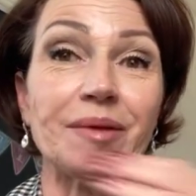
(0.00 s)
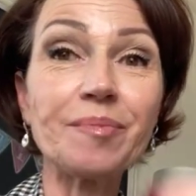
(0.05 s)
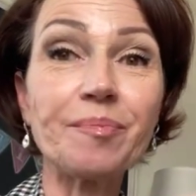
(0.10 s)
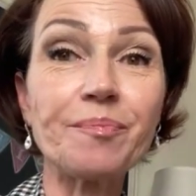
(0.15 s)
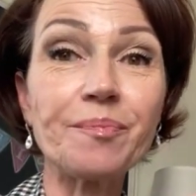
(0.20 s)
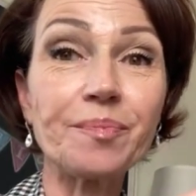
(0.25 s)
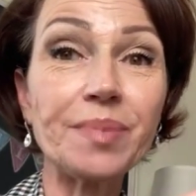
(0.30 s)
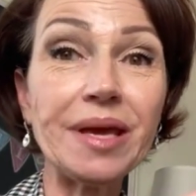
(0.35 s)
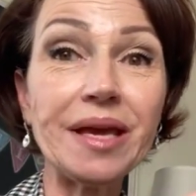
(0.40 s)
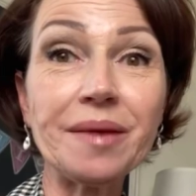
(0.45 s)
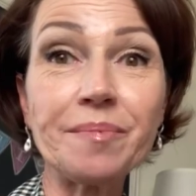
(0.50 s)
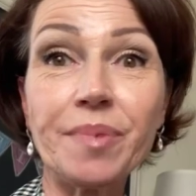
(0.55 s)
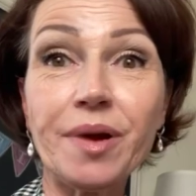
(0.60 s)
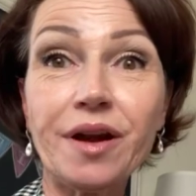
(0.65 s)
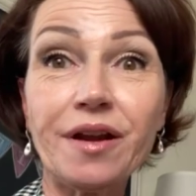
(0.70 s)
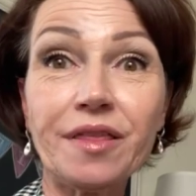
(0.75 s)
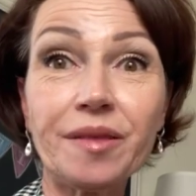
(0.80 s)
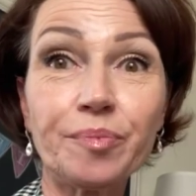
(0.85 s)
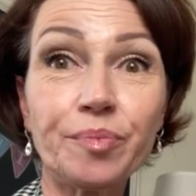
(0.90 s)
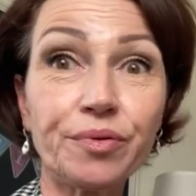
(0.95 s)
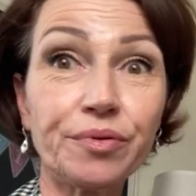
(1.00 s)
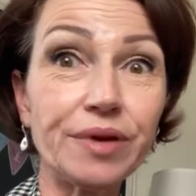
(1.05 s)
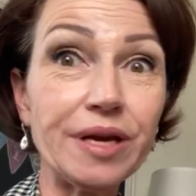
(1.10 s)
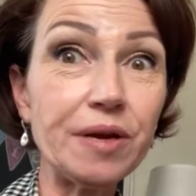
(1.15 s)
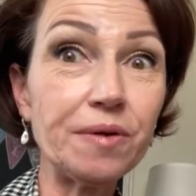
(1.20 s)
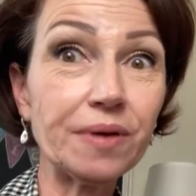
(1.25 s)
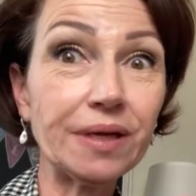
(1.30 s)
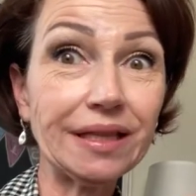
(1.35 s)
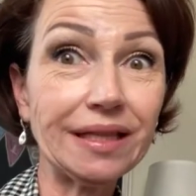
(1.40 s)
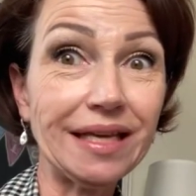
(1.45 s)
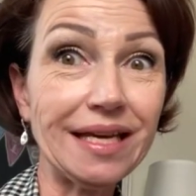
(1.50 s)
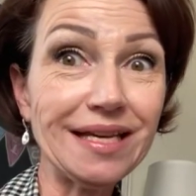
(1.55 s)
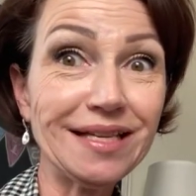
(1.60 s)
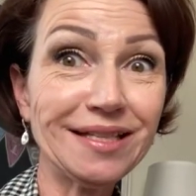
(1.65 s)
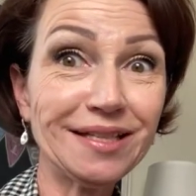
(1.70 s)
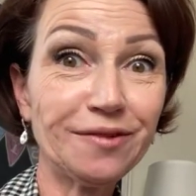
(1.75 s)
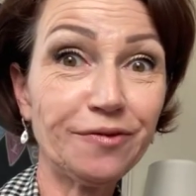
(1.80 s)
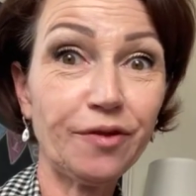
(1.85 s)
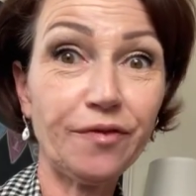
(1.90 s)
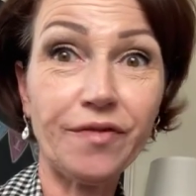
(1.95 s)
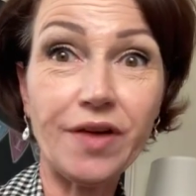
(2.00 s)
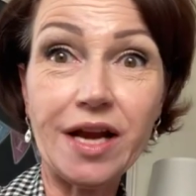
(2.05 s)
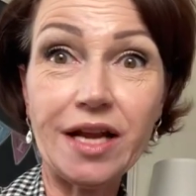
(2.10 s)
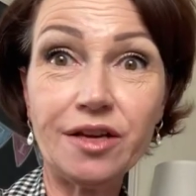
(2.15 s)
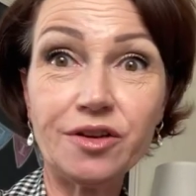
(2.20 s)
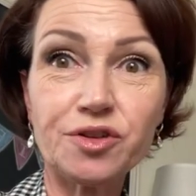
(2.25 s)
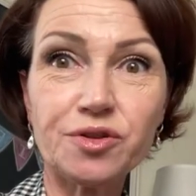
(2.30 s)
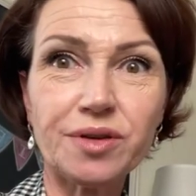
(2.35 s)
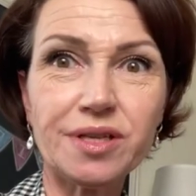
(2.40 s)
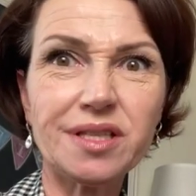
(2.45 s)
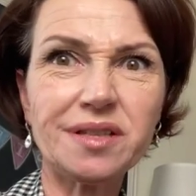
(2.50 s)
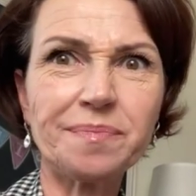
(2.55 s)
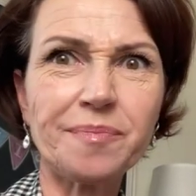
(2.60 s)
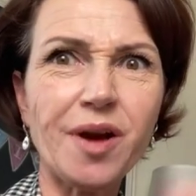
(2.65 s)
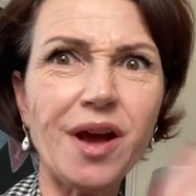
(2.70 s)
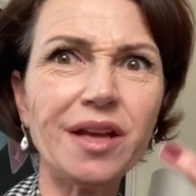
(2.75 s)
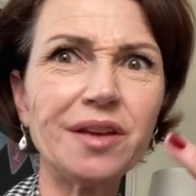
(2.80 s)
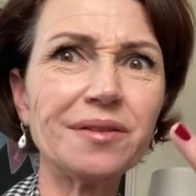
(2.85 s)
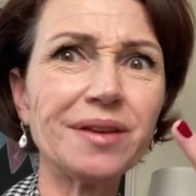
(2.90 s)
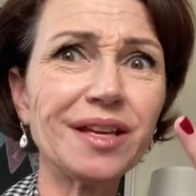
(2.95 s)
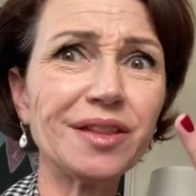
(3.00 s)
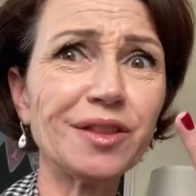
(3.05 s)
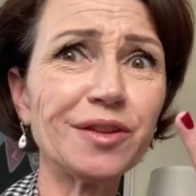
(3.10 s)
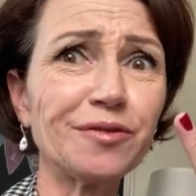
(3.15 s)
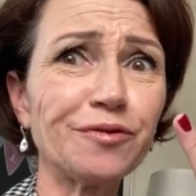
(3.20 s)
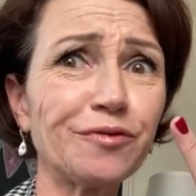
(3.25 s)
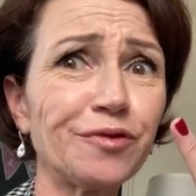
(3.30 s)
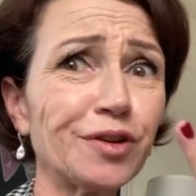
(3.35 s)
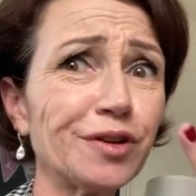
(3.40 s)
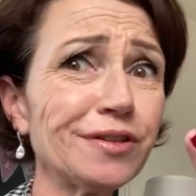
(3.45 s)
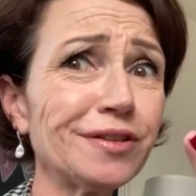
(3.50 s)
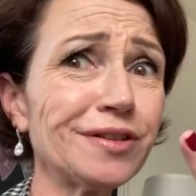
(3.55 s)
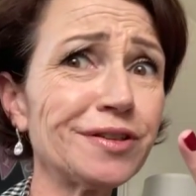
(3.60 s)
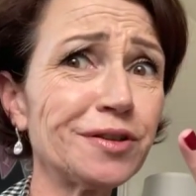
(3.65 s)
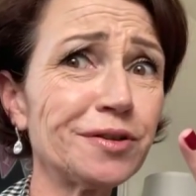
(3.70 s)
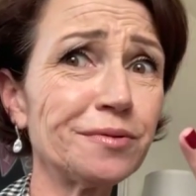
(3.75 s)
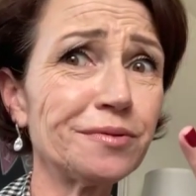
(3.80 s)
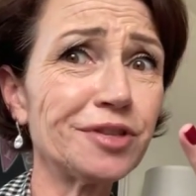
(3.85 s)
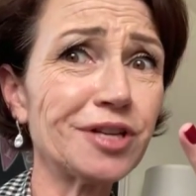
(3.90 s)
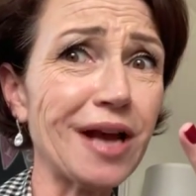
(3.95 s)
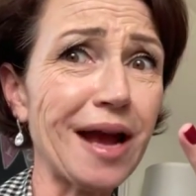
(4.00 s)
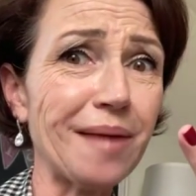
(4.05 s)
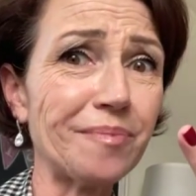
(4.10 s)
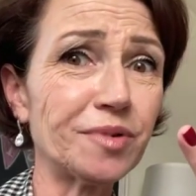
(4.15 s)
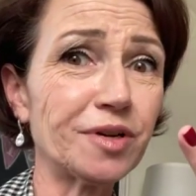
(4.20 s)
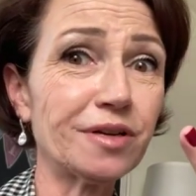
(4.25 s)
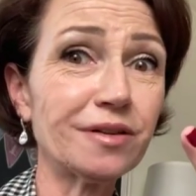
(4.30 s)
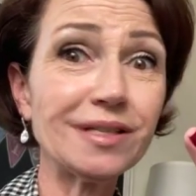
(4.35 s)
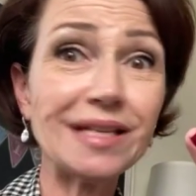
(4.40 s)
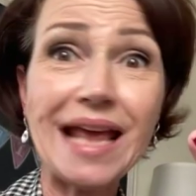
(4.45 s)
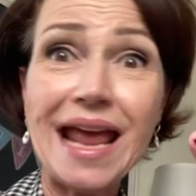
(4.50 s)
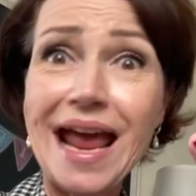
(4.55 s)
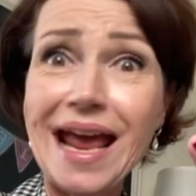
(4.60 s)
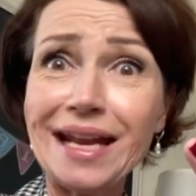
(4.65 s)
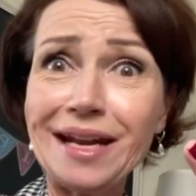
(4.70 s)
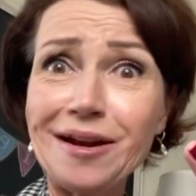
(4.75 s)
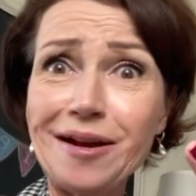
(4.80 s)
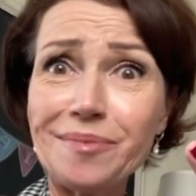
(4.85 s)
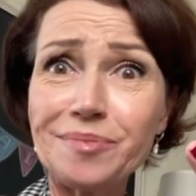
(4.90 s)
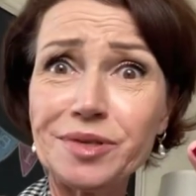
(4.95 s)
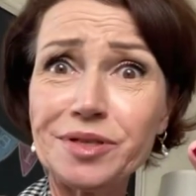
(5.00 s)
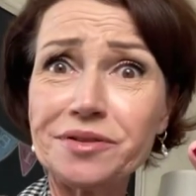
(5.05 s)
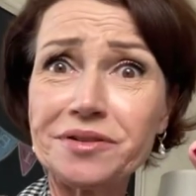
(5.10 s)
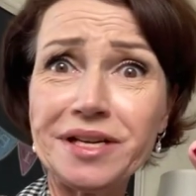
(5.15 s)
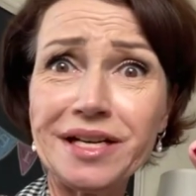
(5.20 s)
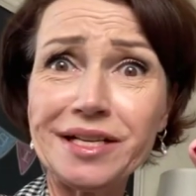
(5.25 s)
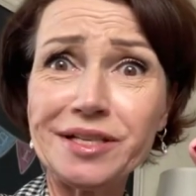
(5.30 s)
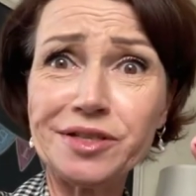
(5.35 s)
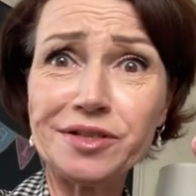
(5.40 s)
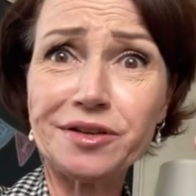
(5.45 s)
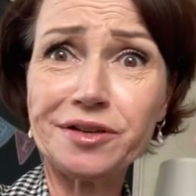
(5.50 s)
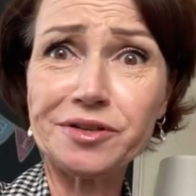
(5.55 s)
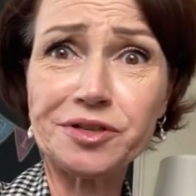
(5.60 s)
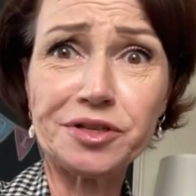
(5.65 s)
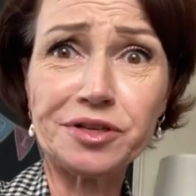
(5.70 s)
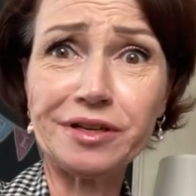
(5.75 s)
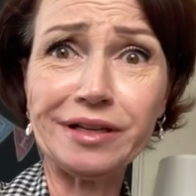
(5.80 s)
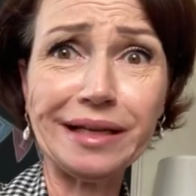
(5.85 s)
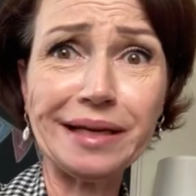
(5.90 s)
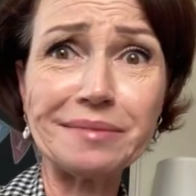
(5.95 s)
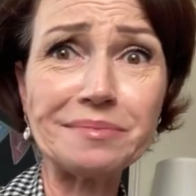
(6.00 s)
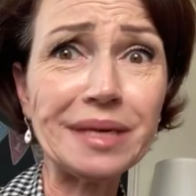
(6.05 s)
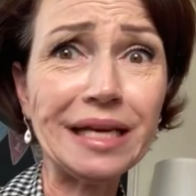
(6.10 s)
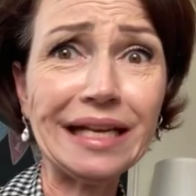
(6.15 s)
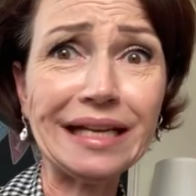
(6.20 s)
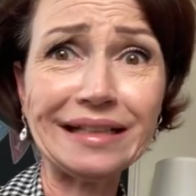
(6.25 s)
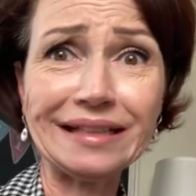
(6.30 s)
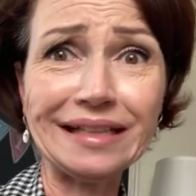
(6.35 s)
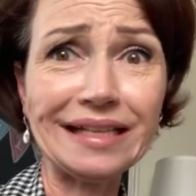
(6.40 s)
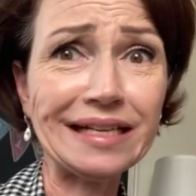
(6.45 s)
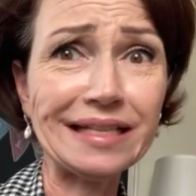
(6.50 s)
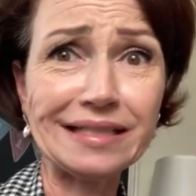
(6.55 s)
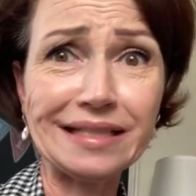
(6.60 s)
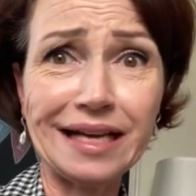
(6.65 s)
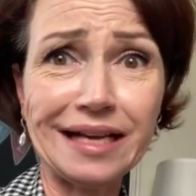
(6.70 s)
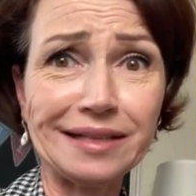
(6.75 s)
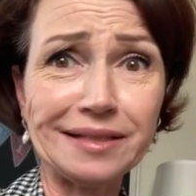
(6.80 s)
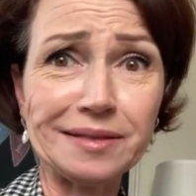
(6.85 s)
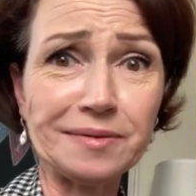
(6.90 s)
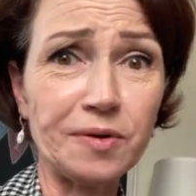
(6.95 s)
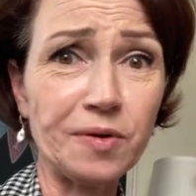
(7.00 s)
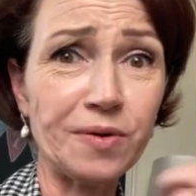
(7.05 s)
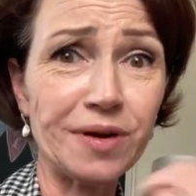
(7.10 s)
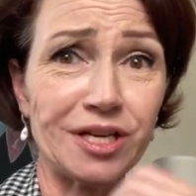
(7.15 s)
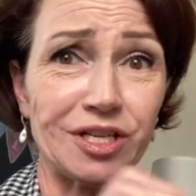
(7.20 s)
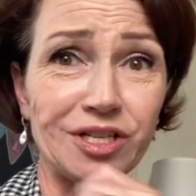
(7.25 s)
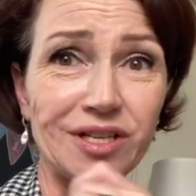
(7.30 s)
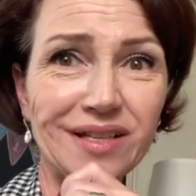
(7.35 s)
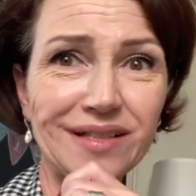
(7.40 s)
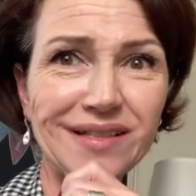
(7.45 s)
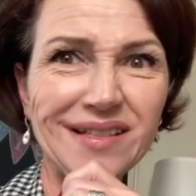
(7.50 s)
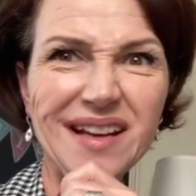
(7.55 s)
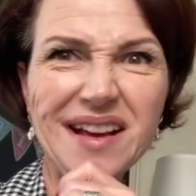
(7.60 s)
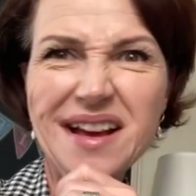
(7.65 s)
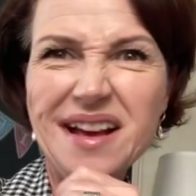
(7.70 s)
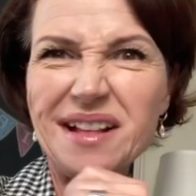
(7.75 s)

being part of the pre-release for Finding a Joy Spot. You get the first 2 chapters and an opportunity to start journaling immediately because they got some questions.